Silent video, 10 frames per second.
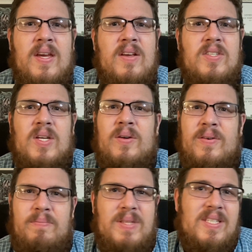So
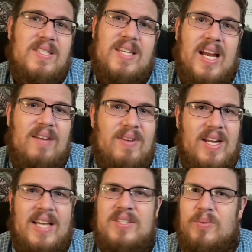this is kind of a
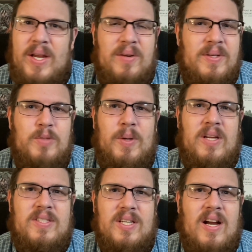nice way to
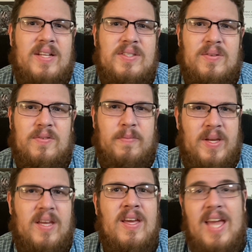experience a concert for
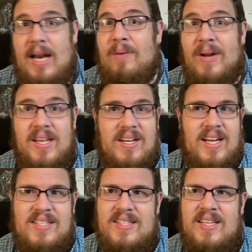me. And I
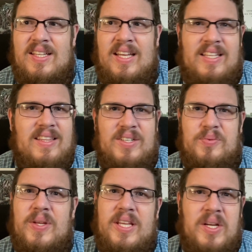recognize that there's
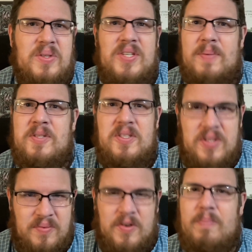really no
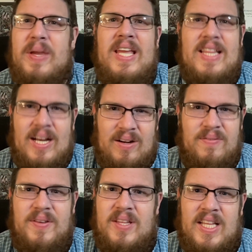substitute for being there and
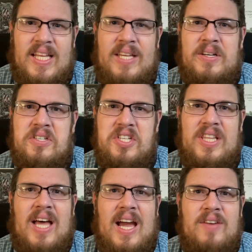feeling the energy
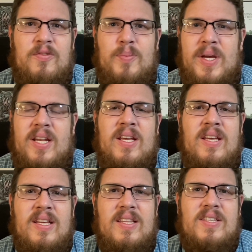live, but
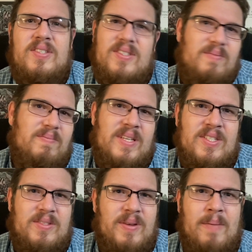this
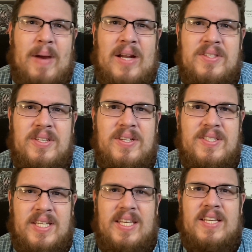is about as good as
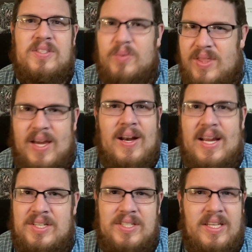it gets without
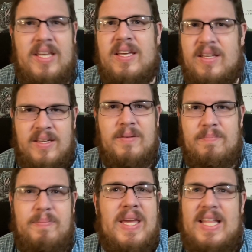actually
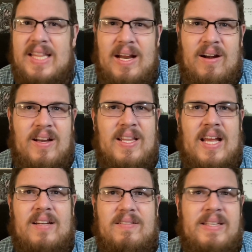being there in
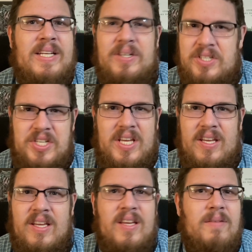that energy.